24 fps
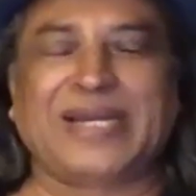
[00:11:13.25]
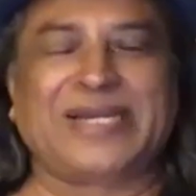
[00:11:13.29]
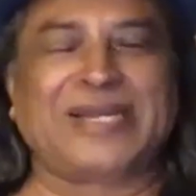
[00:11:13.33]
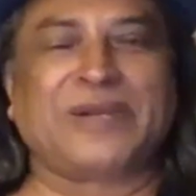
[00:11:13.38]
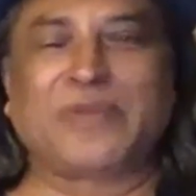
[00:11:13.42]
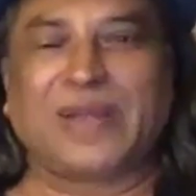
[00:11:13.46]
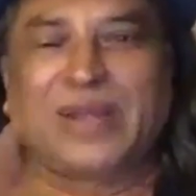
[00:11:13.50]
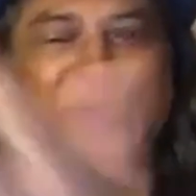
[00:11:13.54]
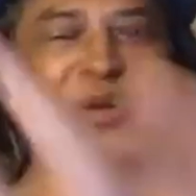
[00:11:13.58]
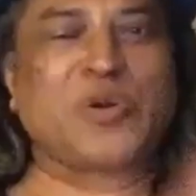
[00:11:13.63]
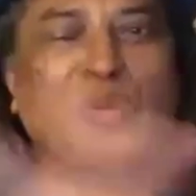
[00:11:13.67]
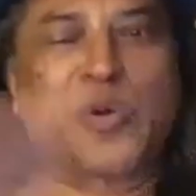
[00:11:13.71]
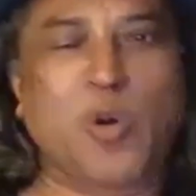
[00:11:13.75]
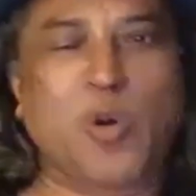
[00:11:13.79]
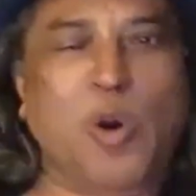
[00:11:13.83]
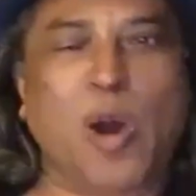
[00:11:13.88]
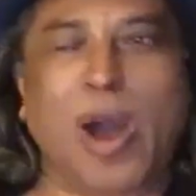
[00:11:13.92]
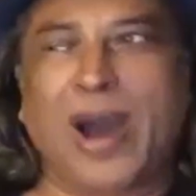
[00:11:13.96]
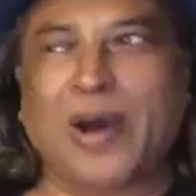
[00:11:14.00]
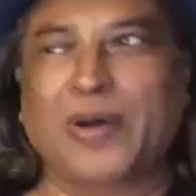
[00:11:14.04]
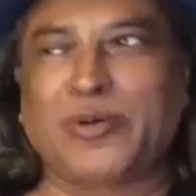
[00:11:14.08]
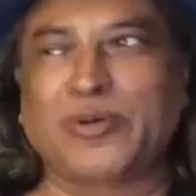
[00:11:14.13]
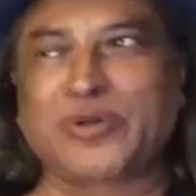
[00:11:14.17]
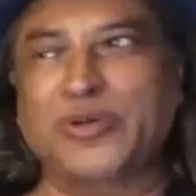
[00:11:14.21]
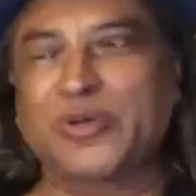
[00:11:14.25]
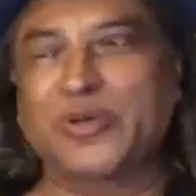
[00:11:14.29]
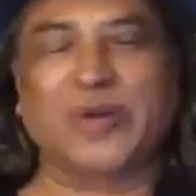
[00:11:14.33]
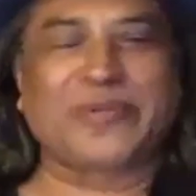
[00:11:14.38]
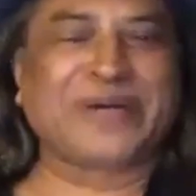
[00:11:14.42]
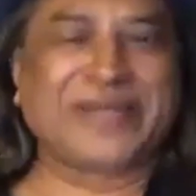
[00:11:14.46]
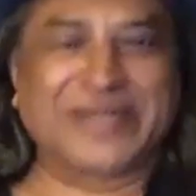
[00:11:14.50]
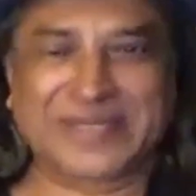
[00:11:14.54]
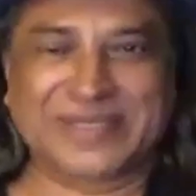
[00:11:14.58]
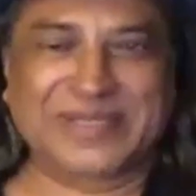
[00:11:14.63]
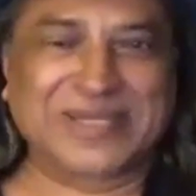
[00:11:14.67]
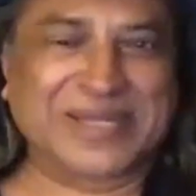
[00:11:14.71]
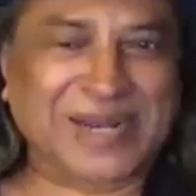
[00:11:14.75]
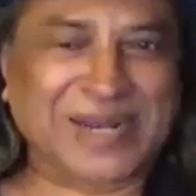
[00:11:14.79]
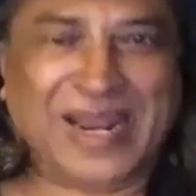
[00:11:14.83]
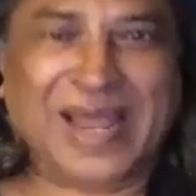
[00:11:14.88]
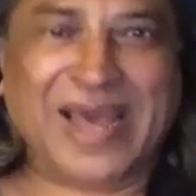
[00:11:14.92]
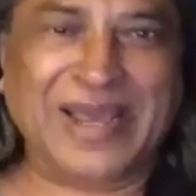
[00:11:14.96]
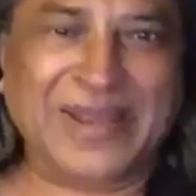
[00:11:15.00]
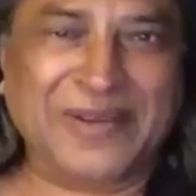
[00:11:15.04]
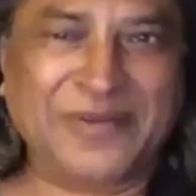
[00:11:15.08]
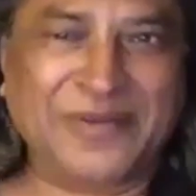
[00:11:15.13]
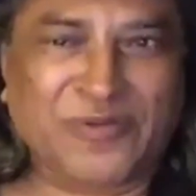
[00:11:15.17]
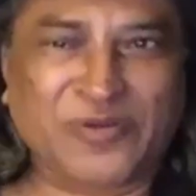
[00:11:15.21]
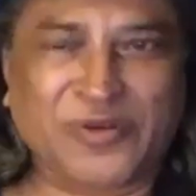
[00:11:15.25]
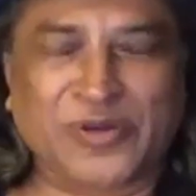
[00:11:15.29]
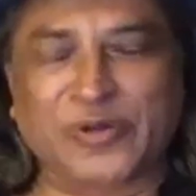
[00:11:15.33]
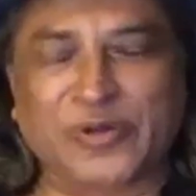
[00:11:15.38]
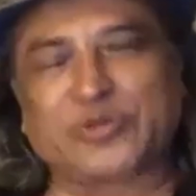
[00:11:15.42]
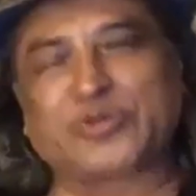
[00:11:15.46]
And when you go out, you have another life, you know.